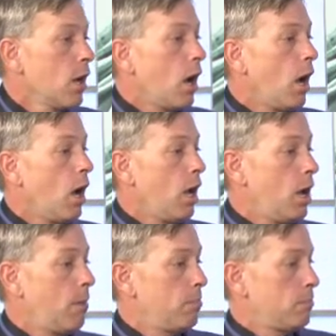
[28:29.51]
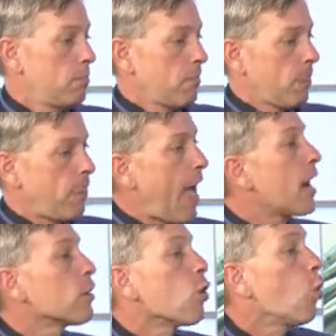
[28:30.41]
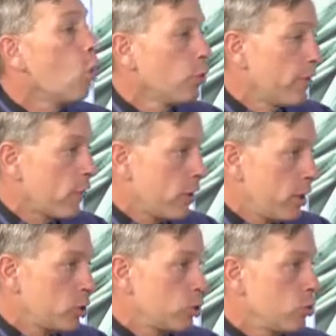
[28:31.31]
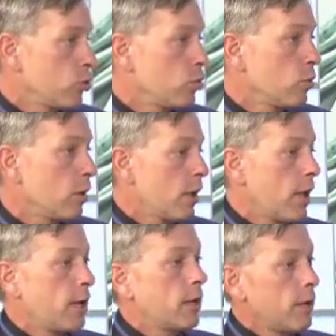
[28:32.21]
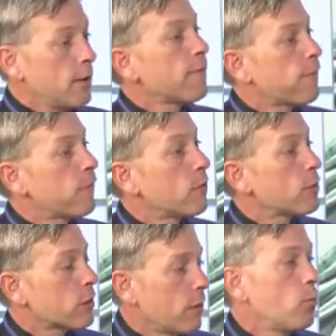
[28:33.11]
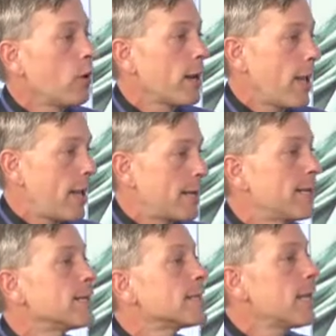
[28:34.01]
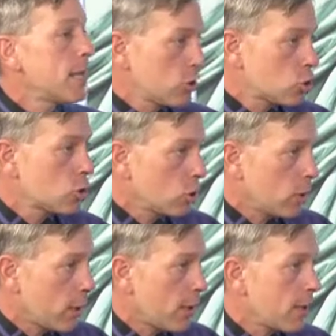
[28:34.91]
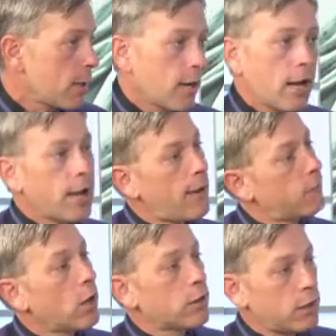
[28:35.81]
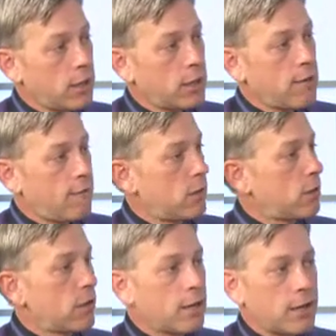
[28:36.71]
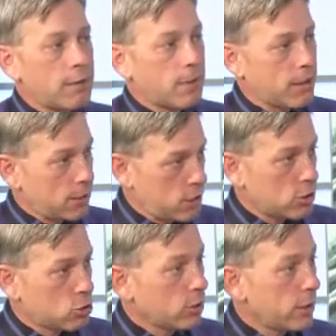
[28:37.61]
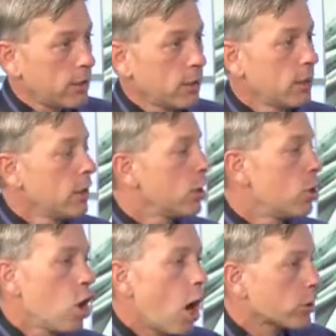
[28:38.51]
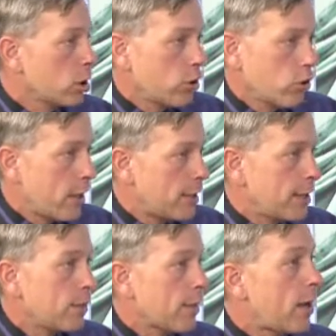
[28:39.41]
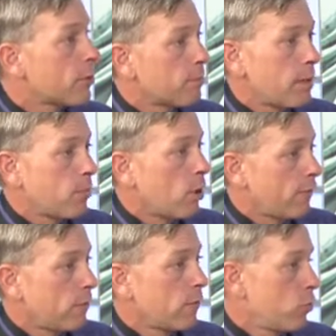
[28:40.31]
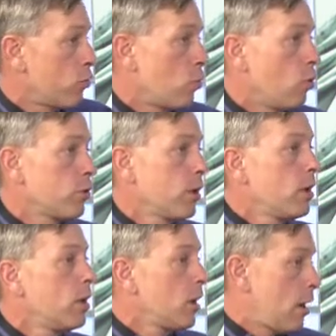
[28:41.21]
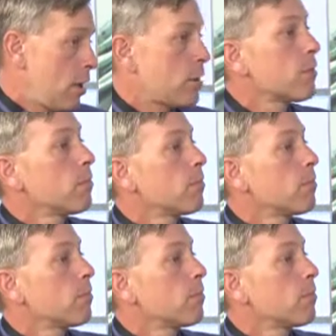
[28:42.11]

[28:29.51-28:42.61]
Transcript: um, that is a whole different issue and if someone had intentionally, and I have not seen any evidence that anybody intentionally knocked 118,000 people off the voter rolls. It's